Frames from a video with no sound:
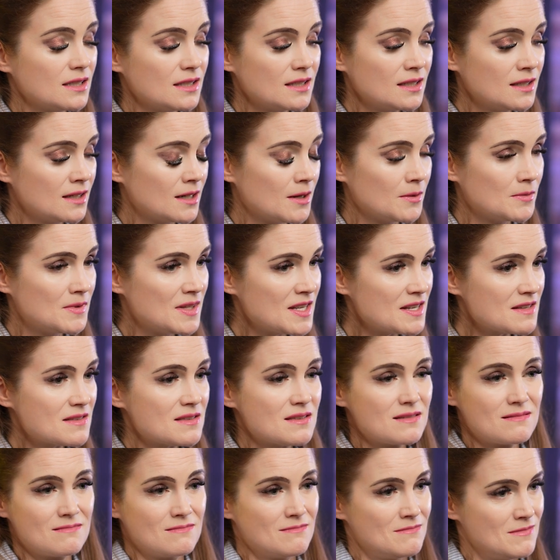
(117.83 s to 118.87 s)

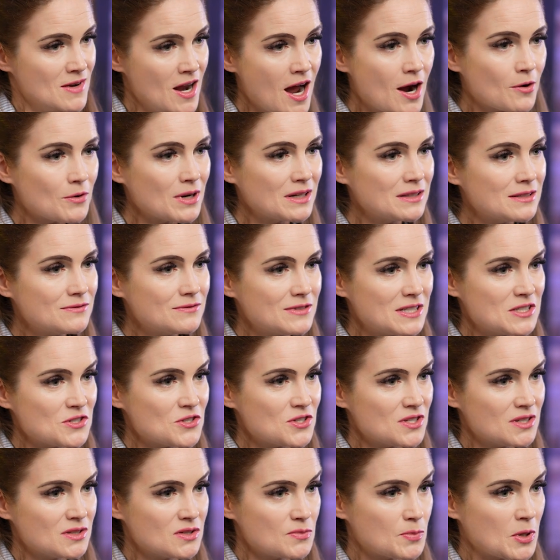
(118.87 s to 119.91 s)
this not relevant to
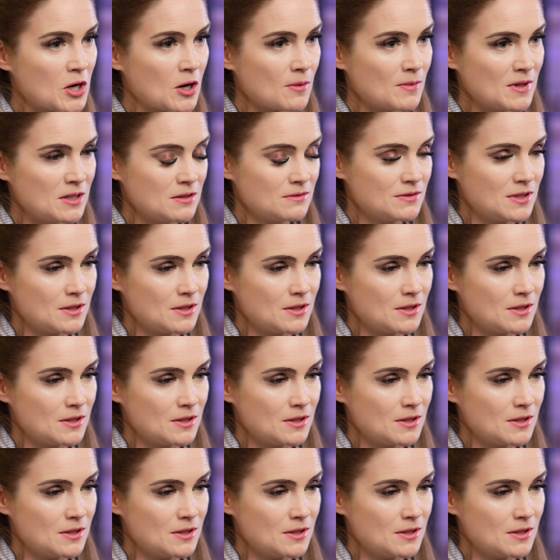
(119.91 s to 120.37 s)
the Department of